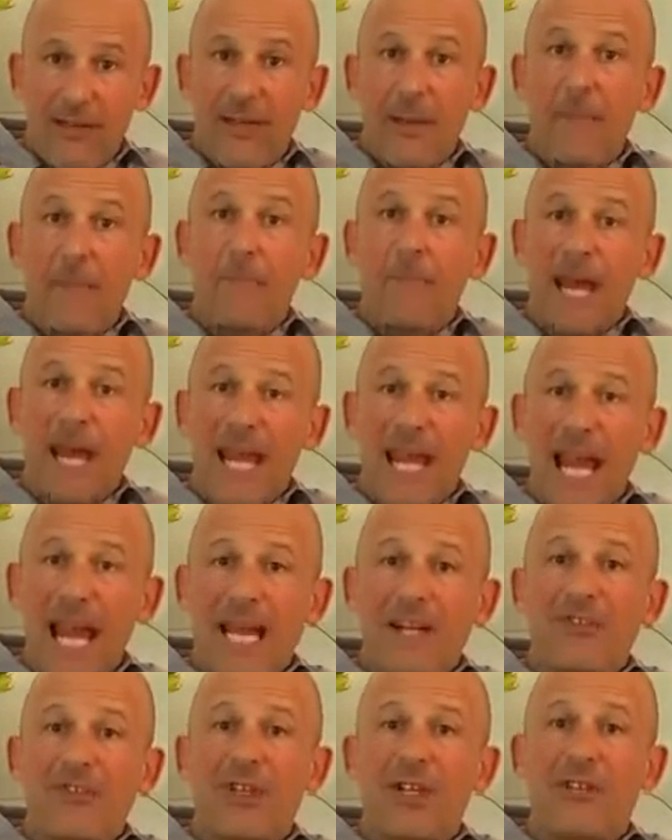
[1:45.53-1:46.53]
that may
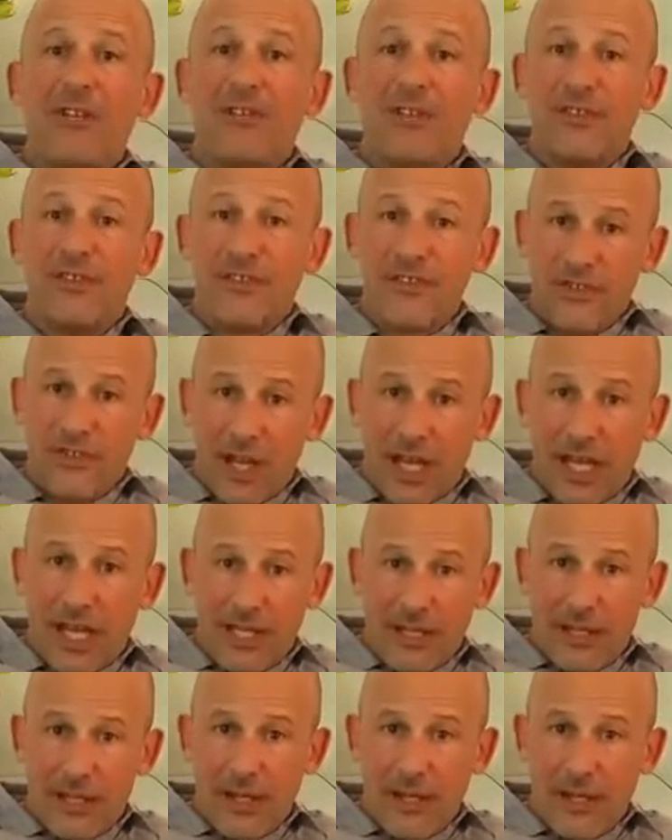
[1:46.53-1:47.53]
actually
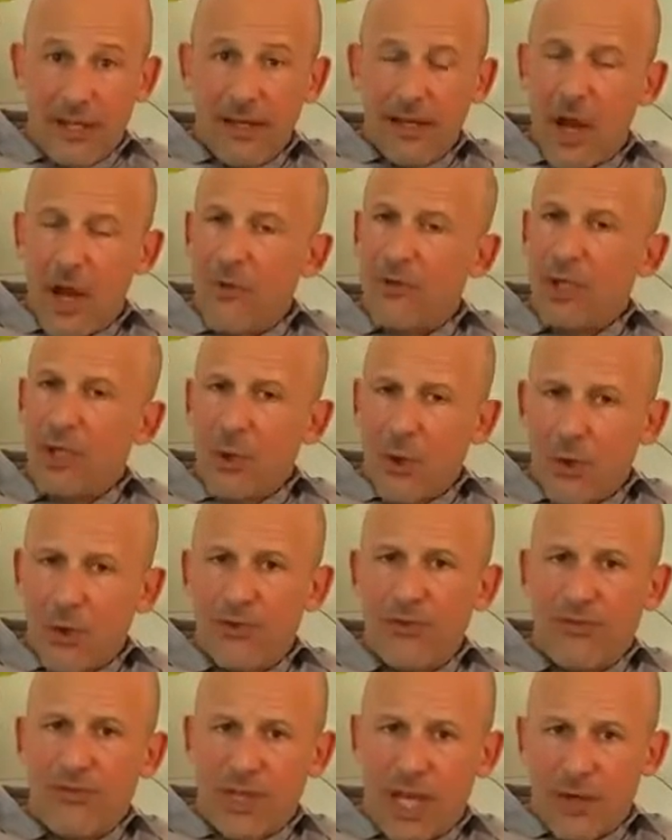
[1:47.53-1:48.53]
sustain over the
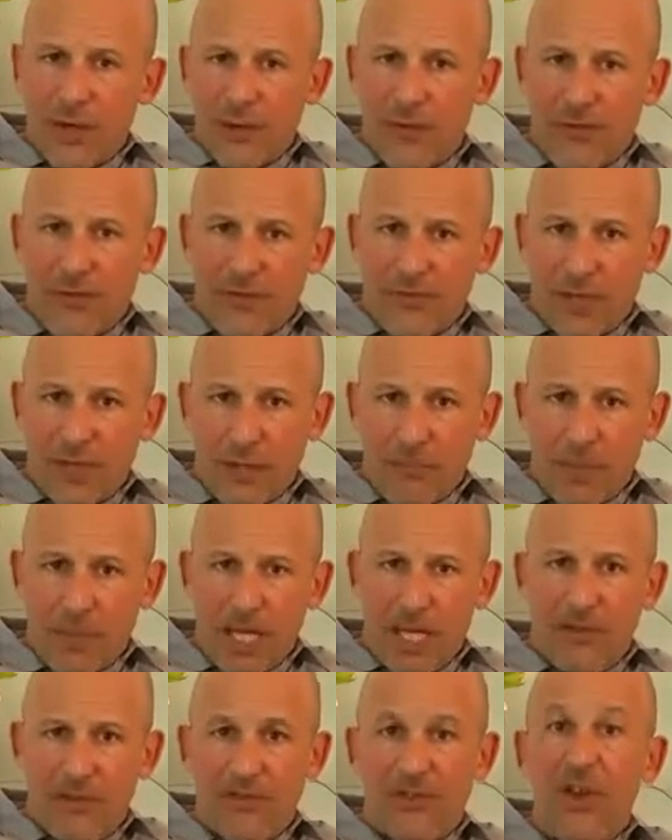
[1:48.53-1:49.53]
course of 10 or 15
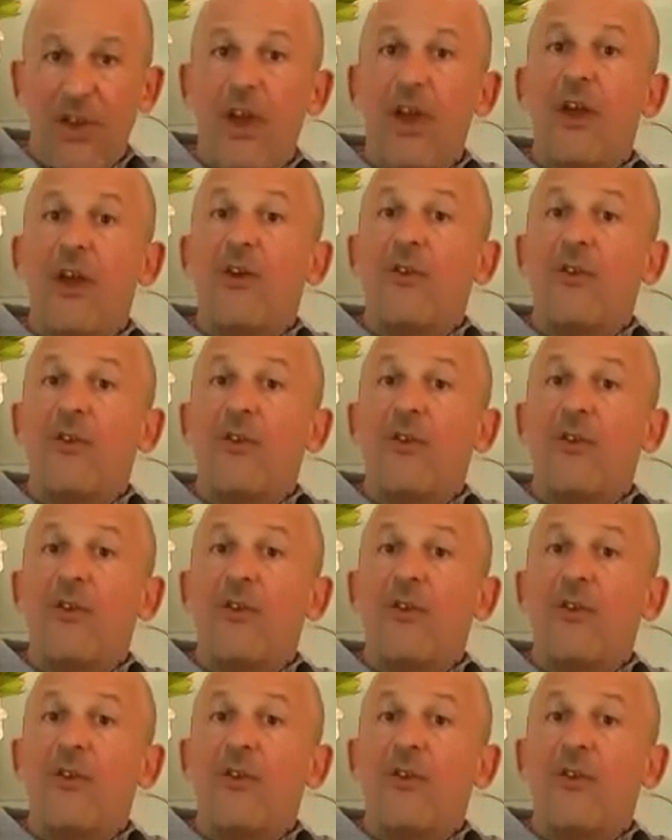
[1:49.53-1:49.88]
minutes.